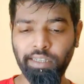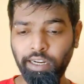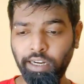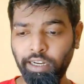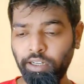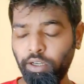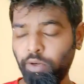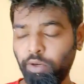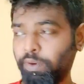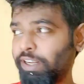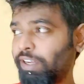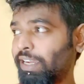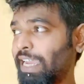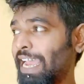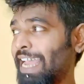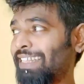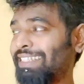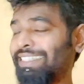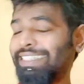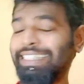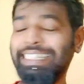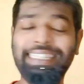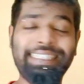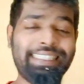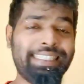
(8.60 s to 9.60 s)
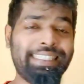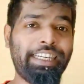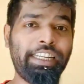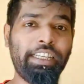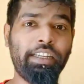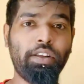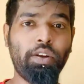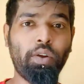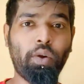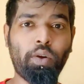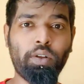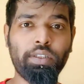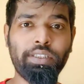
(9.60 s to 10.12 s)
Twitter has recently
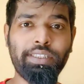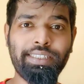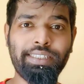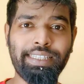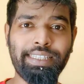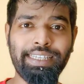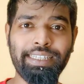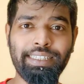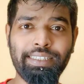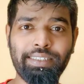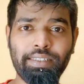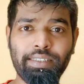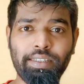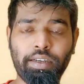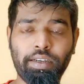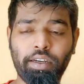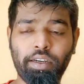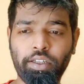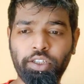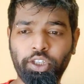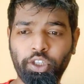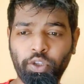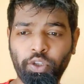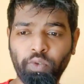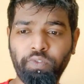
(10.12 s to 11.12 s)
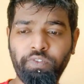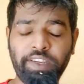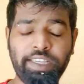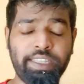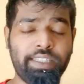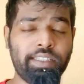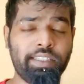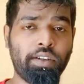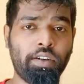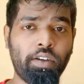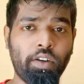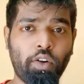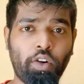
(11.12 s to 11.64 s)
launched this uh, new
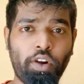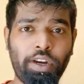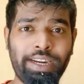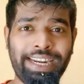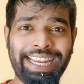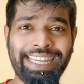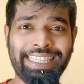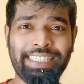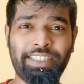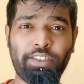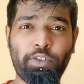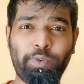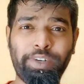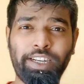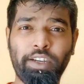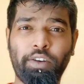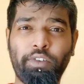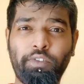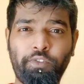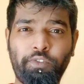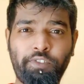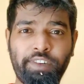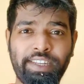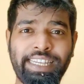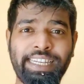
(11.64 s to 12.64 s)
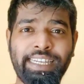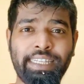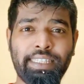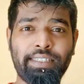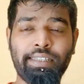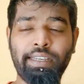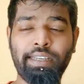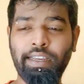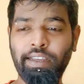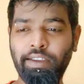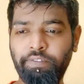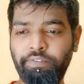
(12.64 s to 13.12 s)
feature called as Twitter Fleets,